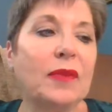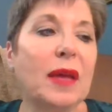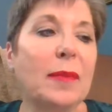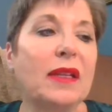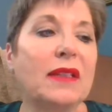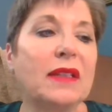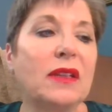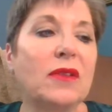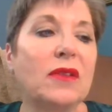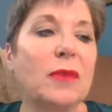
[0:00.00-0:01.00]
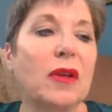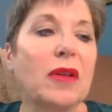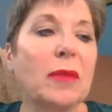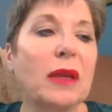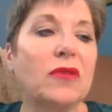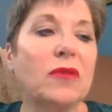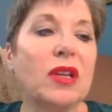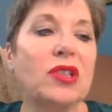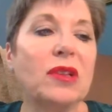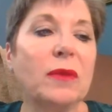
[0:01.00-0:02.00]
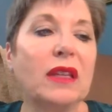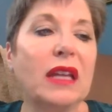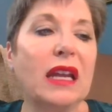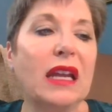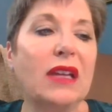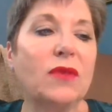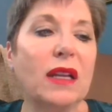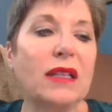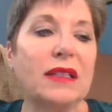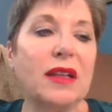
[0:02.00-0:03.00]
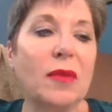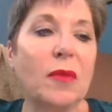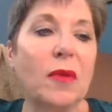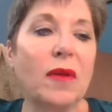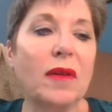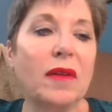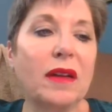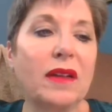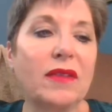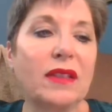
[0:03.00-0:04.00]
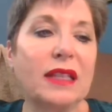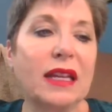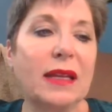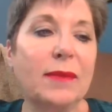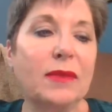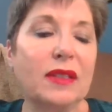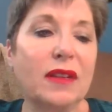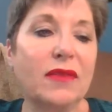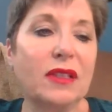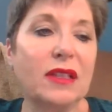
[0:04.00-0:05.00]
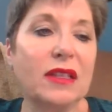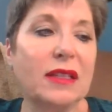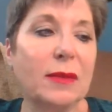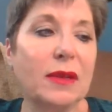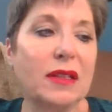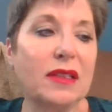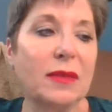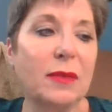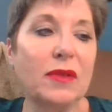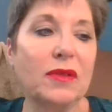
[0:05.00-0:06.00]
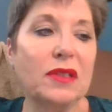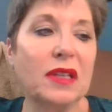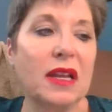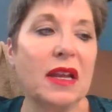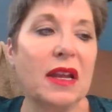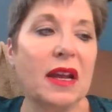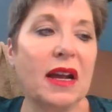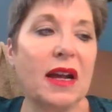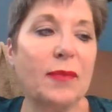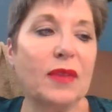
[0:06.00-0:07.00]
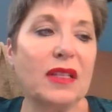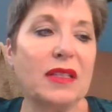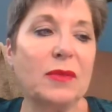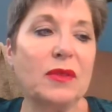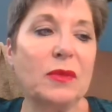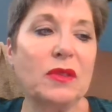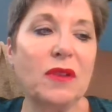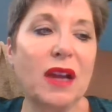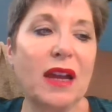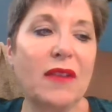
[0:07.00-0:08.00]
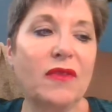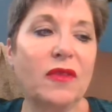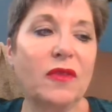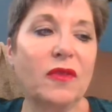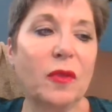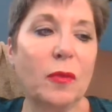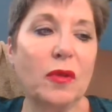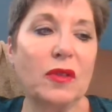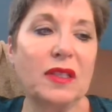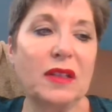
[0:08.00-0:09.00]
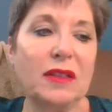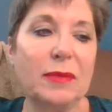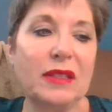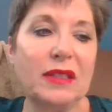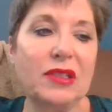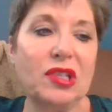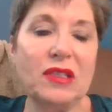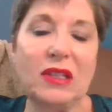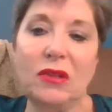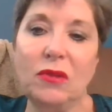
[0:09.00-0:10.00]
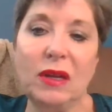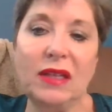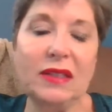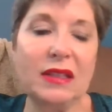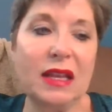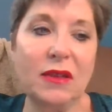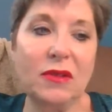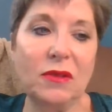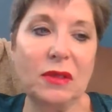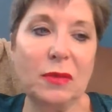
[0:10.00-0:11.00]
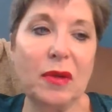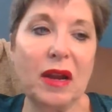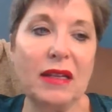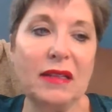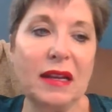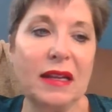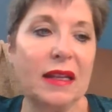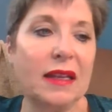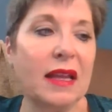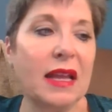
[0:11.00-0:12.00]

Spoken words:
Companies can use market penetration when they try to sell more of the same stuff to the same customers. Customers will strive for more sales by suggesting new ways that they could use the product on it.